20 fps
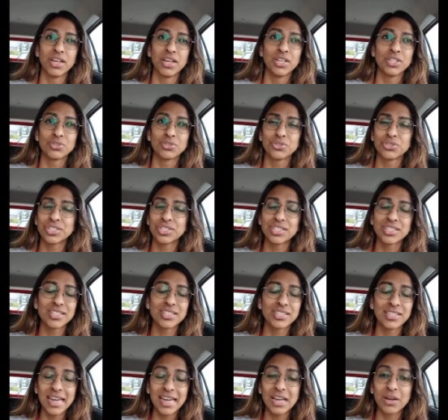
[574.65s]
So just
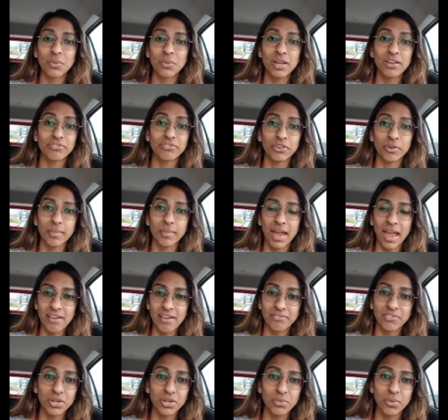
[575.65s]
stay away from
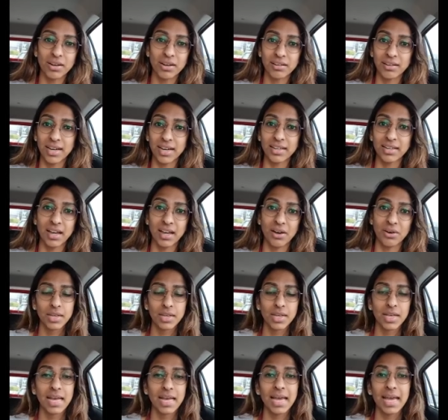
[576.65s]
everyone right now,
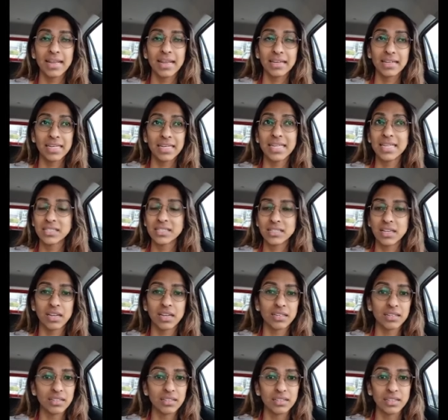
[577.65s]
at least
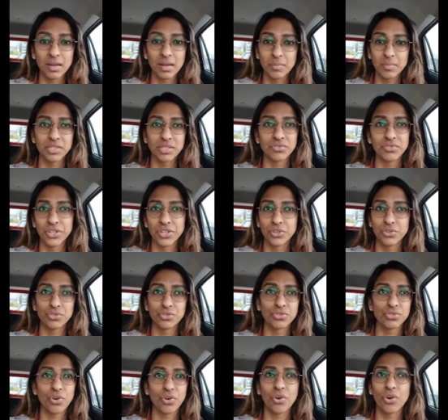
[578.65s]
until the numbers
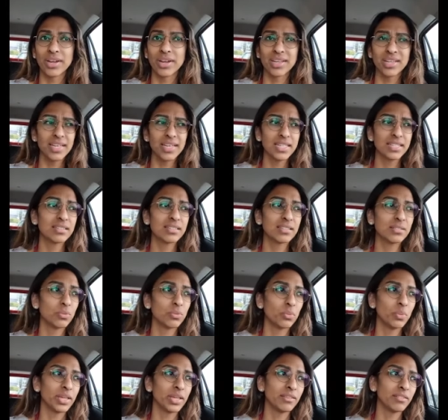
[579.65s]
reduce or at least
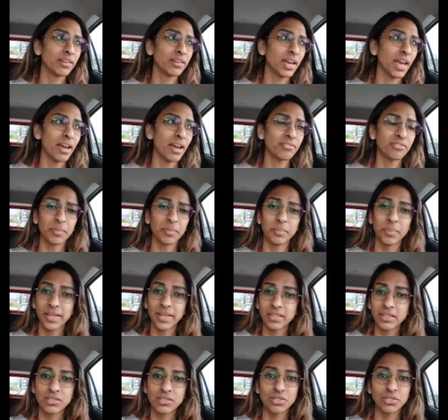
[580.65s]
we have a
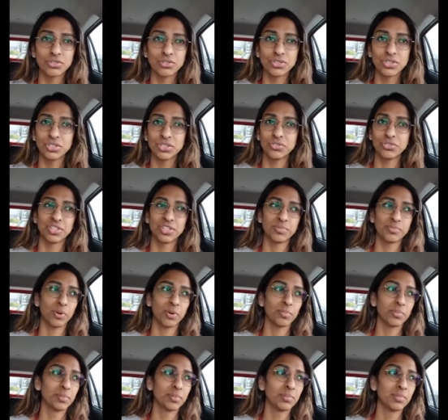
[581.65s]
better solution to this
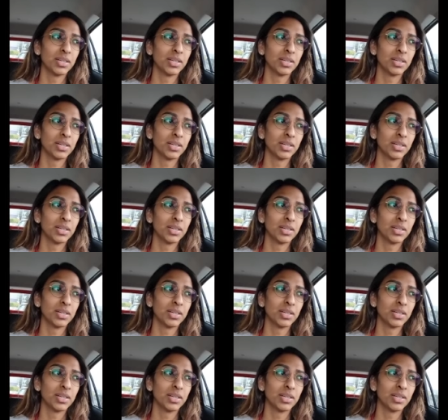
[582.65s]
problem.